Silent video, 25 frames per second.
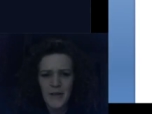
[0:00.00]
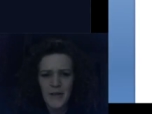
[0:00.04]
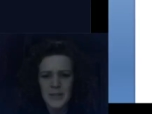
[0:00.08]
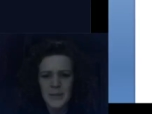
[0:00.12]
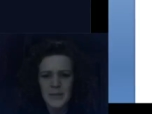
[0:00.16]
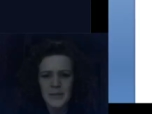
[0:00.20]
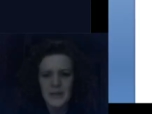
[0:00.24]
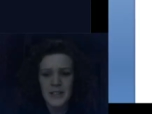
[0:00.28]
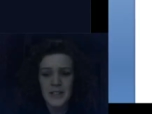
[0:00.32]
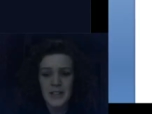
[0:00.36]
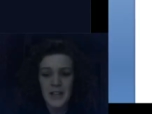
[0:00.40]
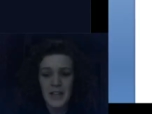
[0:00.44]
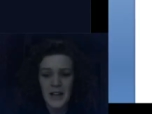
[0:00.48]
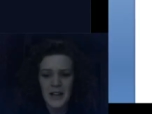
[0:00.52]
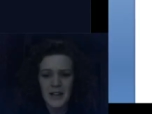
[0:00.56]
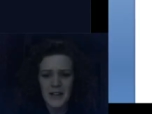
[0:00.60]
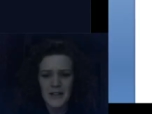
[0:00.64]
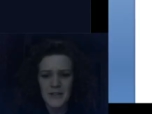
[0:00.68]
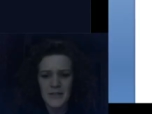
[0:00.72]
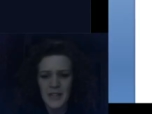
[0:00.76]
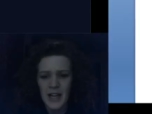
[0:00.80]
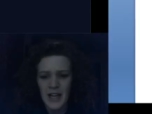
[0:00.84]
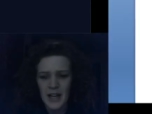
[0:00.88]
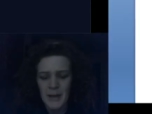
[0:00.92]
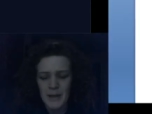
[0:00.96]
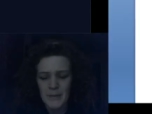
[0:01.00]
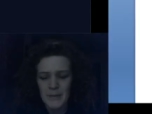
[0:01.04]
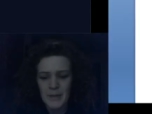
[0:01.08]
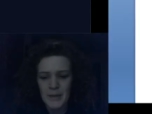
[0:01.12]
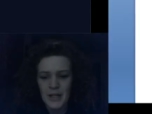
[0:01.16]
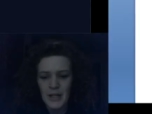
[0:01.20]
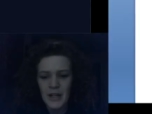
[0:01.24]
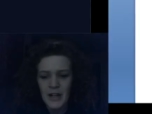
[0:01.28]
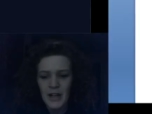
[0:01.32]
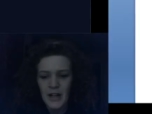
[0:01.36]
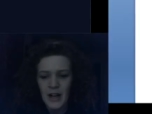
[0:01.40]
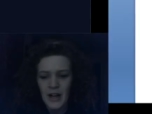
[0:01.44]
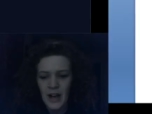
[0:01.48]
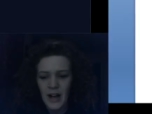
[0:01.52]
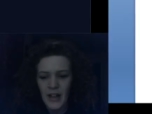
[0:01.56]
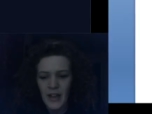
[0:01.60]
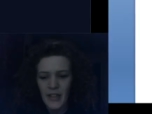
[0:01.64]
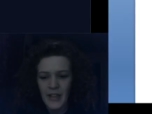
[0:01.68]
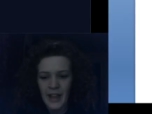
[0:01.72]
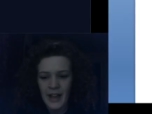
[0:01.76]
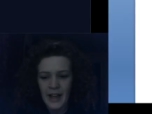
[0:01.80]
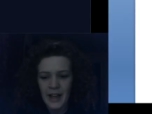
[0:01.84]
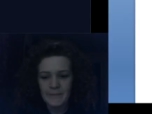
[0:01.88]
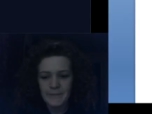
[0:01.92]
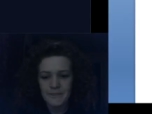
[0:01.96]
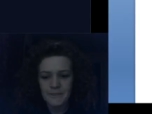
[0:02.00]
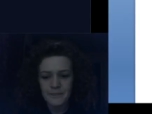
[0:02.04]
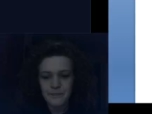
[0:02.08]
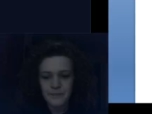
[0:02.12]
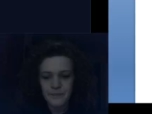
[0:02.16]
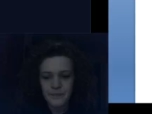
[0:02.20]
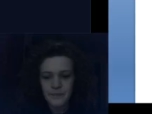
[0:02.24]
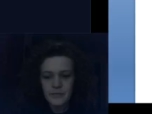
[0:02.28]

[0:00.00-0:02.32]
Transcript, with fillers: have to spend a ton of time on that.